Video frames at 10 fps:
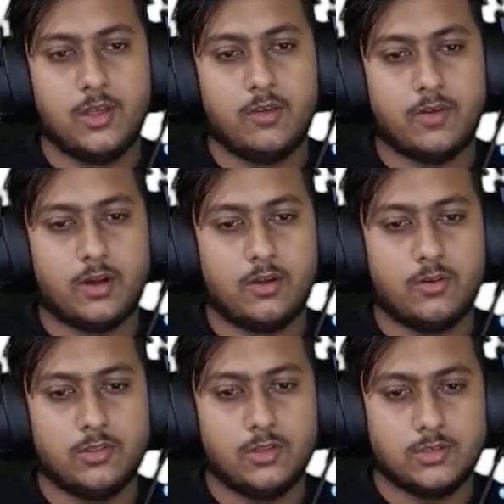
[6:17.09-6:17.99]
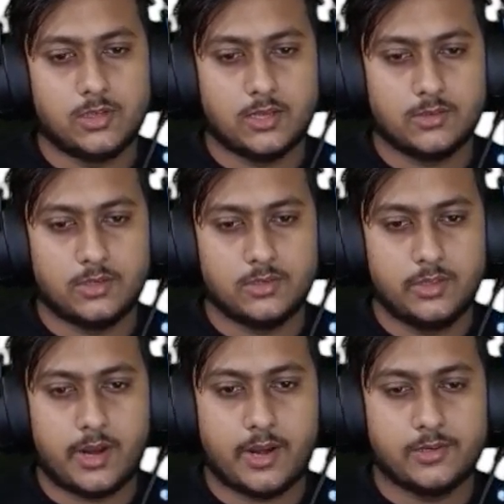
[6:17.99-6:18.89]
If I click on this, as you can see,
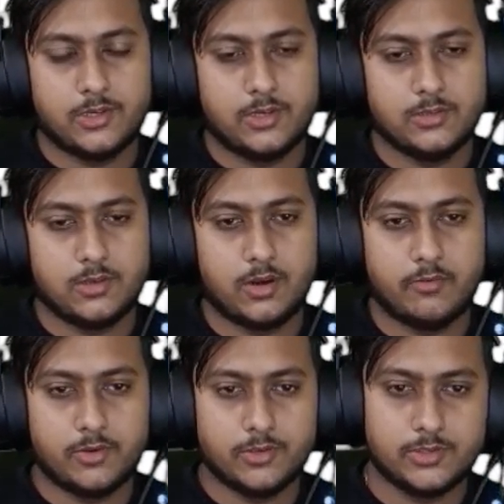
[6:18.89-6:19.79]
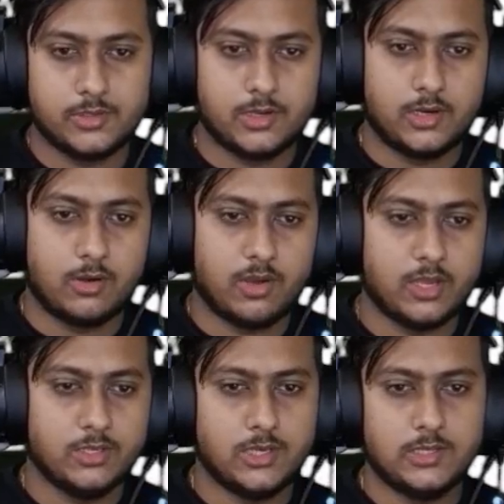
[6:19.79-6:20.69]
the direction is reversed. Now I
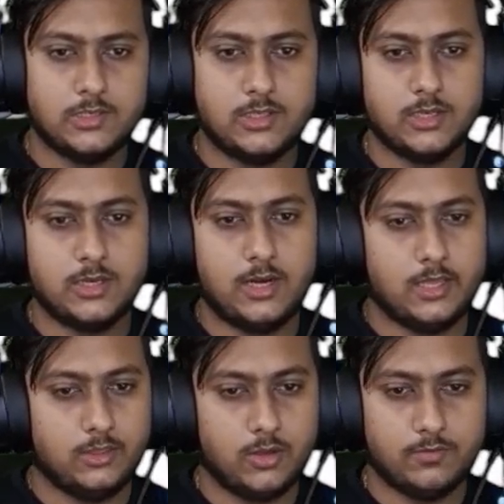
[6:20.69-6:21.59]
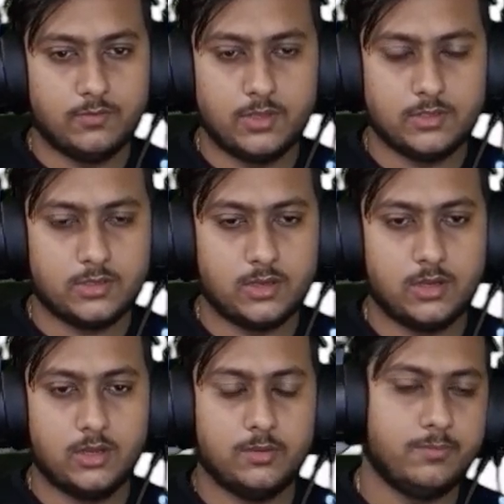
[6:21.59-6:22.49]
can change the length of this
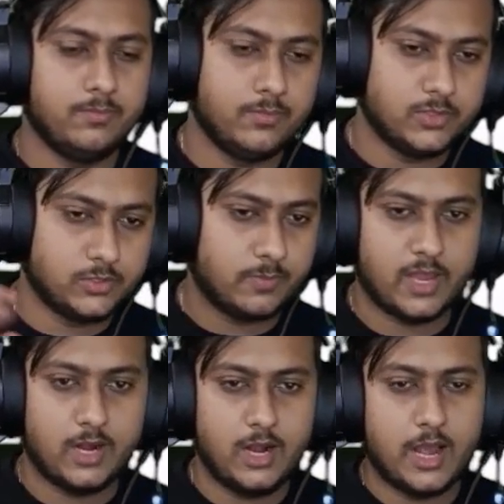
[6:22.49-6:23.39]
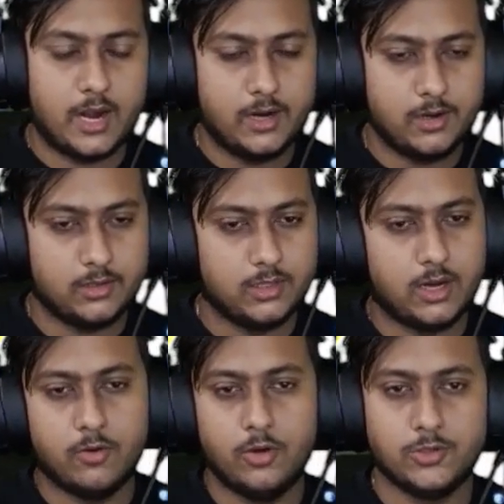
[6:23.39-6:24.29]
spiral and the
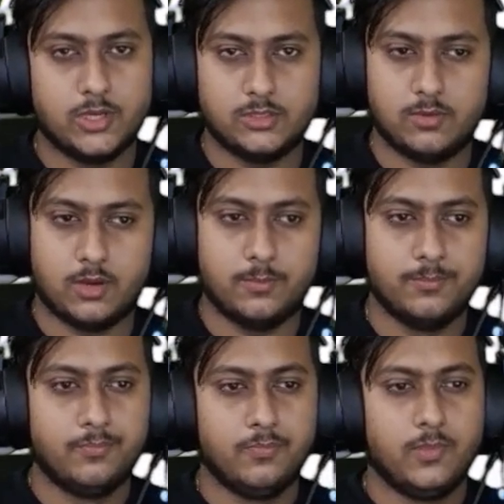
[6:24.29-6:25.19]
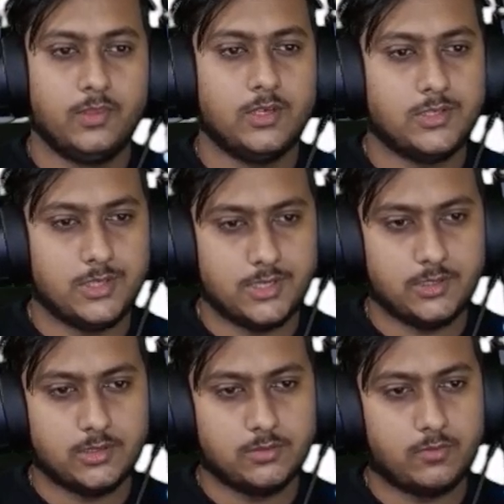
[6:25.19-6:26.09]
revolution as well. Just change
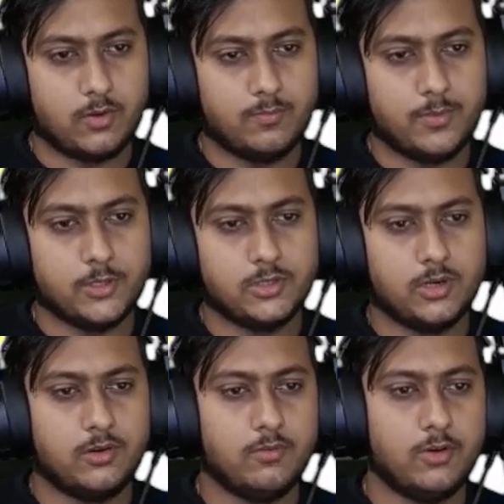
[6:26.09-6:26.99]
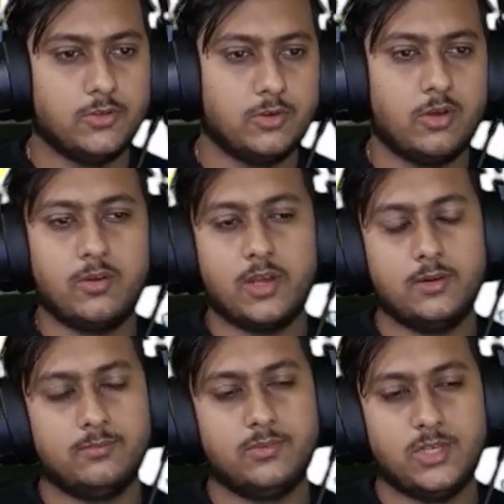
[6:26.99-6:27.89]
this from pitch and revolution, or you
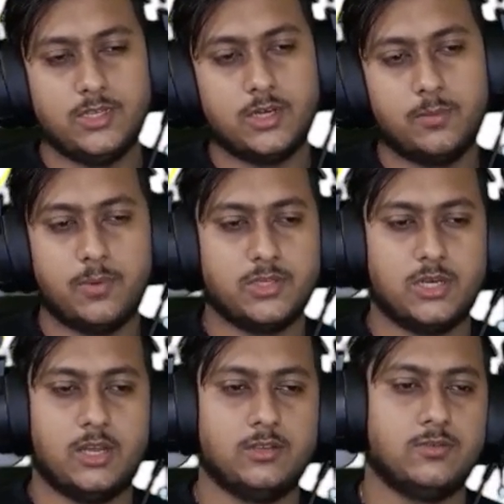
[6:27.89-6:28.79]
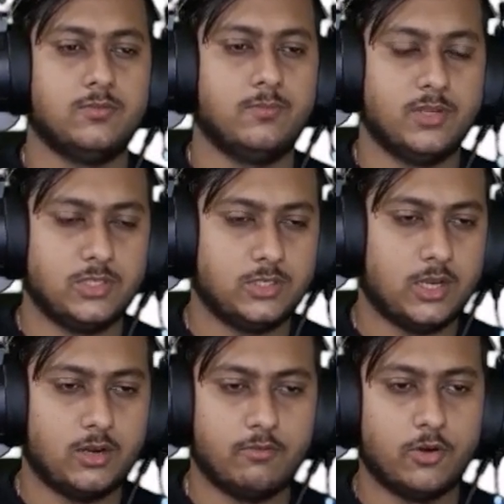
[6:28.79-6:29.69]
can change it in pitch and
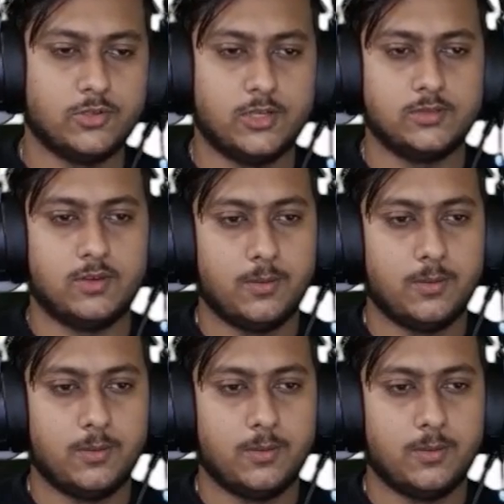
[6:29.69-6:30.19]
revolution as well.